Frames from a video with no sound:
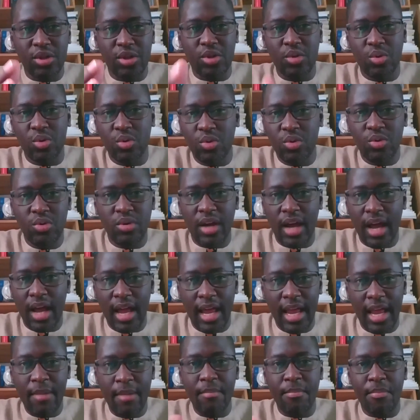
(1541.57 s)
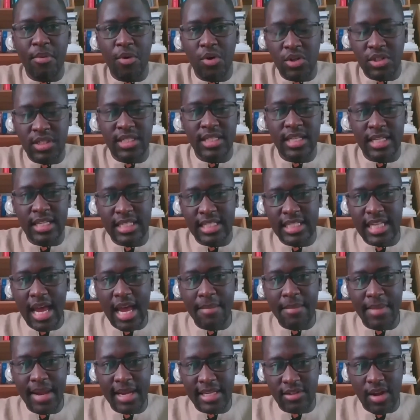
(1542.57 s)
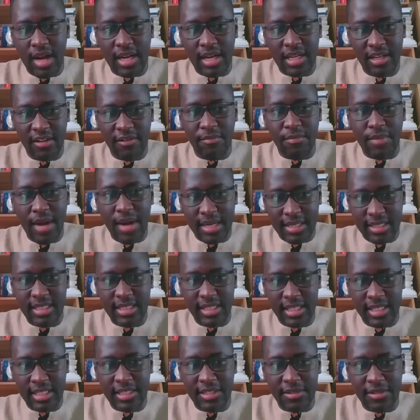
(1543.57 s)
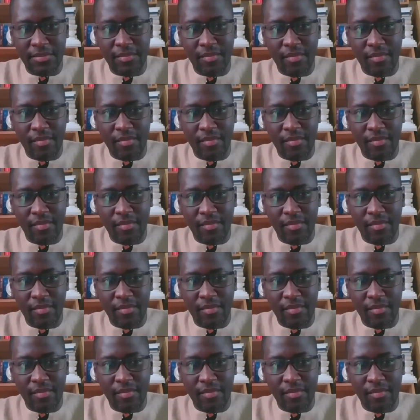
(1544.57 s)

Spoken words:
to impose the same extractive practices.